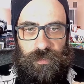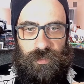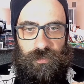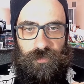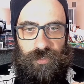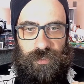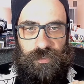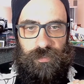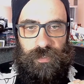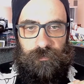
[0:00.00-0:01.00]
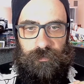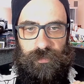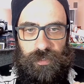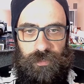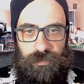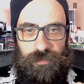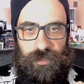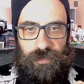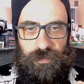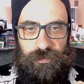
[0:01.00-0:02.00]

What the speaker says: you just click on here.